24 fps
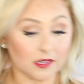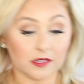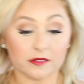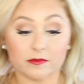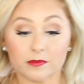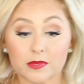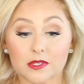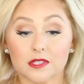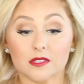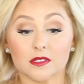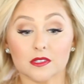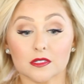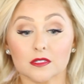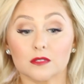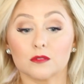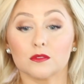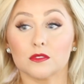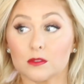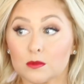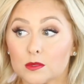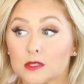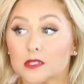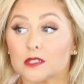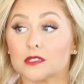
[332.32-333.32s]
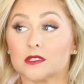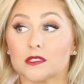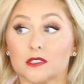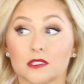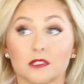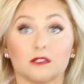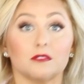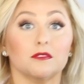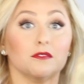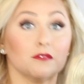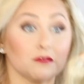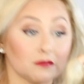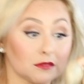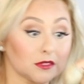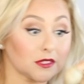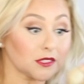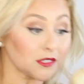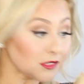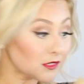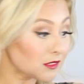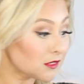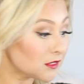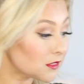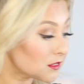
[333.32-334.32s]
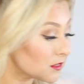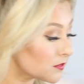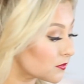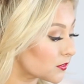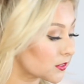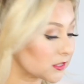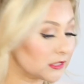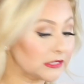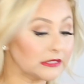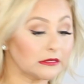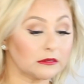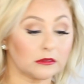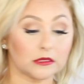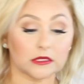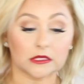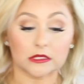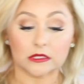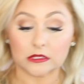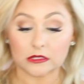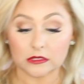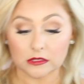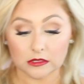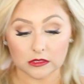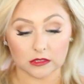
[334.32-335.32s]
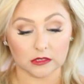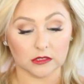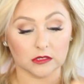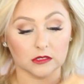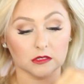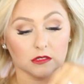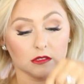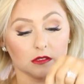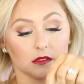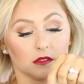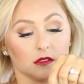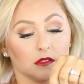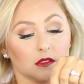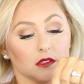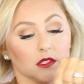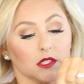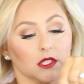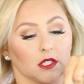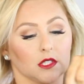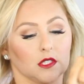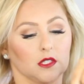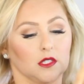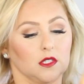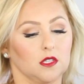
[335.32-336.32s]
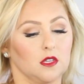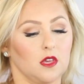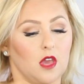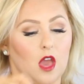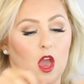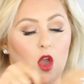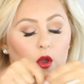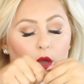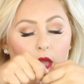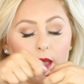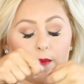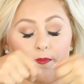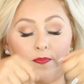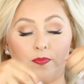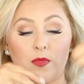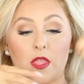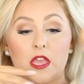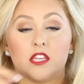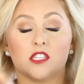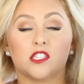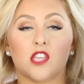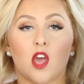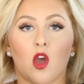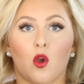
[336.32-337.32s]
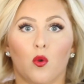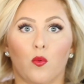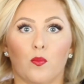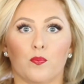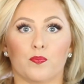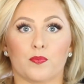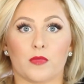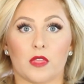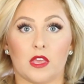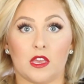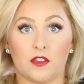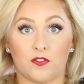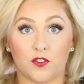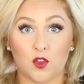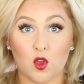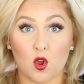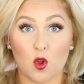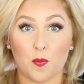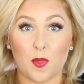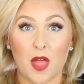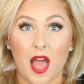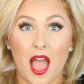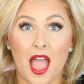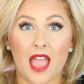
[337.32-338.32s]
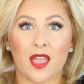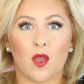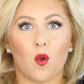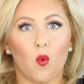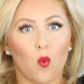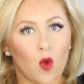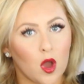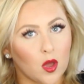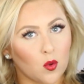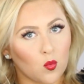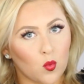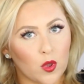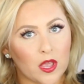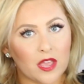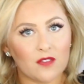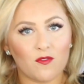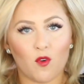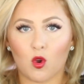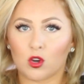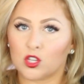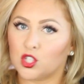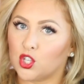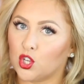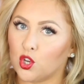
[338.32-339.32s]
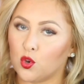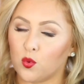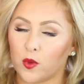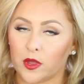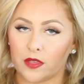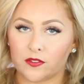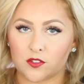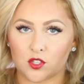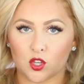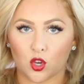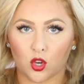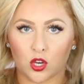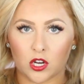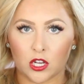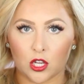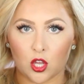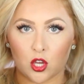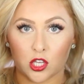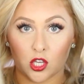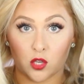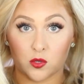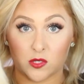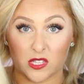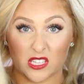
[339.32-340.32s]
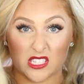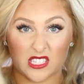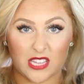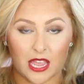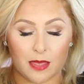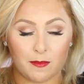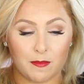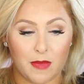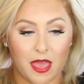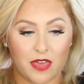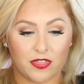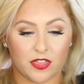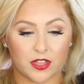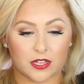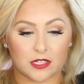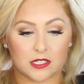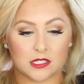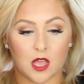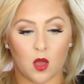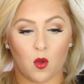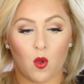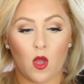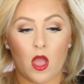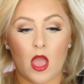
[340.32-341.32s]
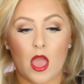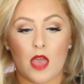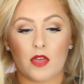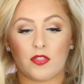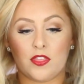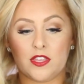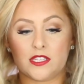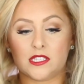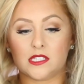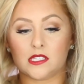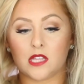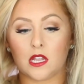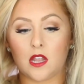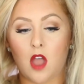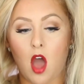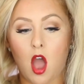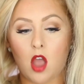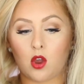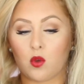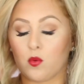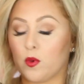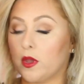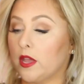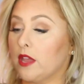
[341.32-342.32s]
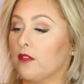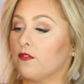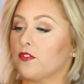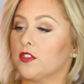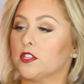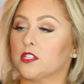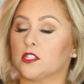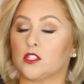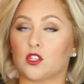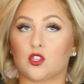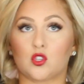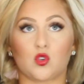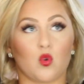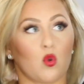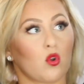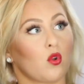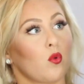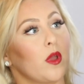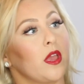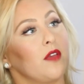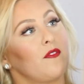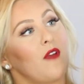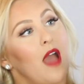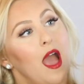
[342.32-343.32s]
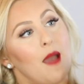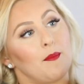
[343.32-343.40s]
I've been known to work 2 weaves, okay? Okay, so if you're applying 1 weave or 2 weaves, you're going to use the same method. So this is the longer weave, this is the shorter weave.